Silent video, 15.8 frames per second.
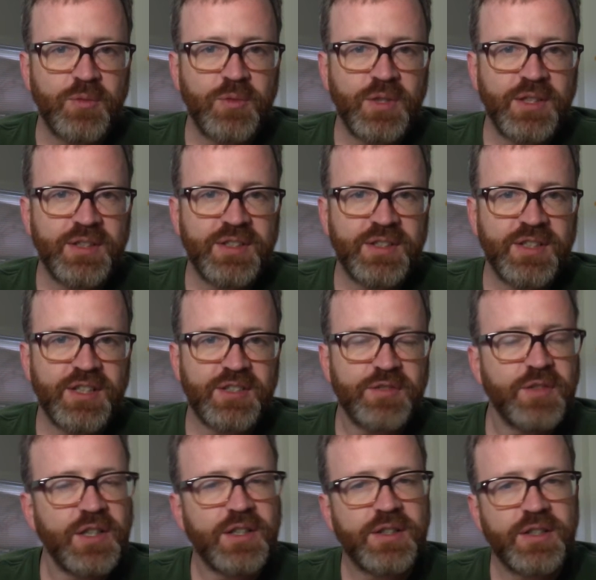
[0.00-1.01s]
well, it does
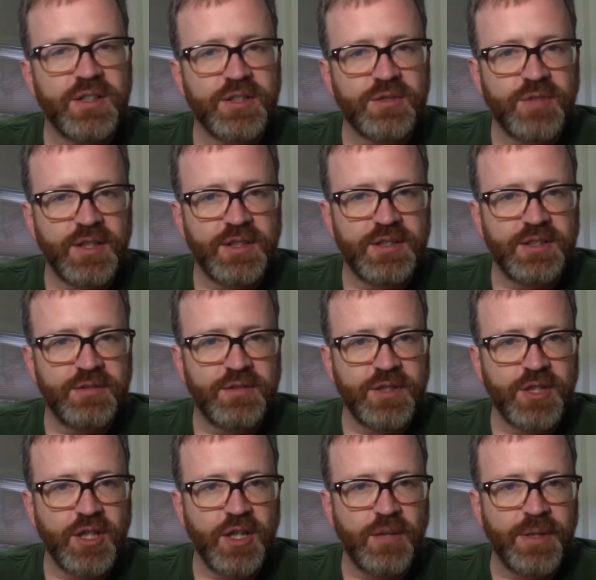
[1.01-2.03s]
vary, is relatively
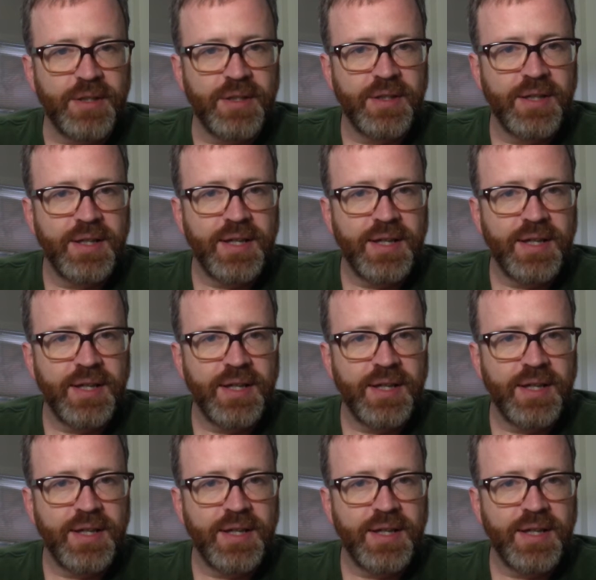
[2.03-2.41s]
common?